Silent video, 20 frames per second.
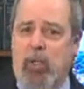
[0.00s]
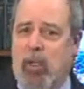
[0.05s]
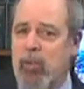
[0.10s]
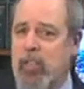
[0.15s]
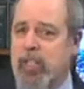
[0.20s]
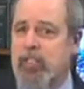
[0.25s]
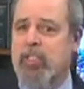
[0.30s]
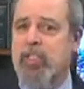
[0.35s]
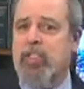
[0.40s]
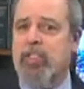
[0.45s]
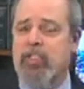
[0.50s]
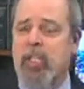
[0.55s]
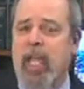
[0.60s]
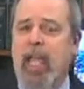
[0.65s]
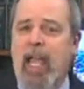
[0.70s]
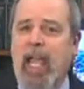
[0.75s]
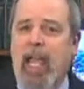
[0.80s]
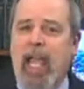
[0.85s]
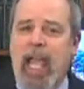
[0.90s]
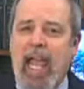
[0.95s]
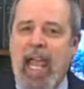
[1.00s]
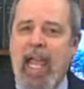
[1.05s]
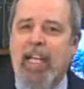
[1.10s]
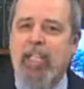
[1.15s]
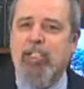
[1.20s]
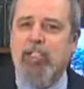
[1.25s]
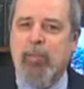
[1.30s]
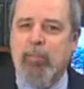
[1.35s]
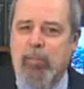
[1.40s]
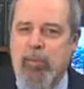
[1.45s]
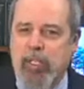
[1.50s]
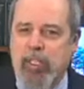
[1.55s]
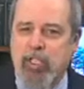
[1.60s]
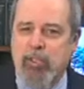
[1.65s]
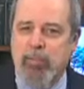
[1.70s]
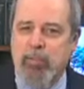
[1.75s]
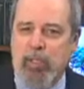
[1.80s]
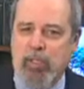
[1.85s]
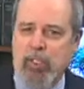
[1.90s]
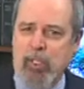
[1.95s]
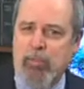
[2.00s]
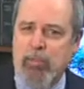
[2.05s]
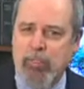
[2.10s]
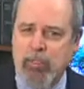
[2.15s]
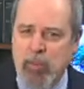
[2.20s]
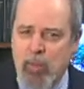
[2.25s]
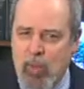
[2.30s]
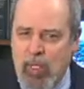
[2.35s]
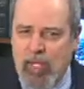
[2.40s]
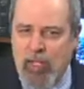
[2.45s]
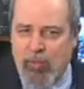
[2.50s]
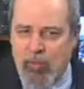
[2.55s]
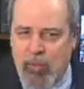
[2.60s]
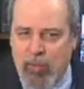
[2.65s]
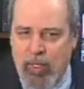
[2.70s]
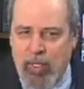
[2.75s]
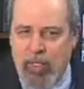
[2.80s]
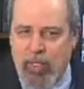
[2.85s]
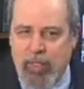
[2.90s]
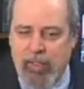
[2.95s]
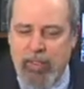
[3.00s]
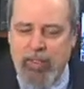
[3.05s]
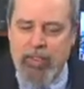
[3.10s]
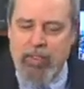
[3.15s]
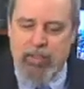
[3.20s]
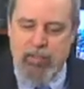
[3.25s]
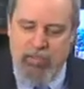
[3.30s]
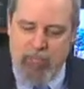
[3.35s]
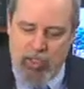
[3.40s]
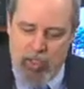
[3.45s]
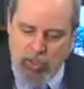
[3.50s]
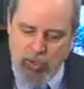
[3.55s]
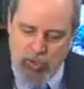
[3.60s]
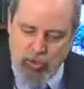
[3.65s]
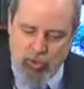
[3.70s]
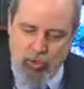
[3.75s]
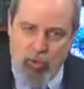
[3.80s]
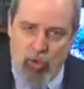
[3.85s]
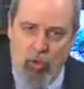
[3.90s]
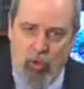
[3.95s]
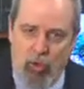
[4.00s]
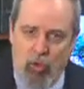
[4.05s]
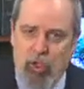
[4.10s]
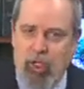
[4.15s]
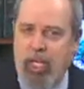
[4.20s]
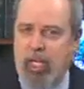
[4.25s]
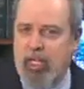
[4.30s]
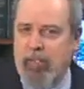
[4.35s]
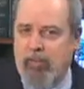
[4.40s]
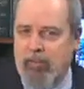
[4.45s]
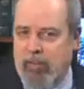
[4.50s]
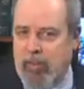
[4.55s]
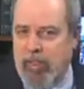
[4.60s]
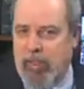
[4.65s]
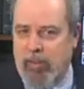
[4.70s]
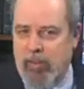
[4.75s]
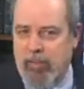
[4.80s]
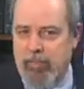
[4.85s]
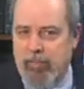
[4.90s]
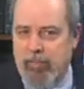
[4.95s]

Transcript: Well, this is Action Principle number 23, Control Conflict.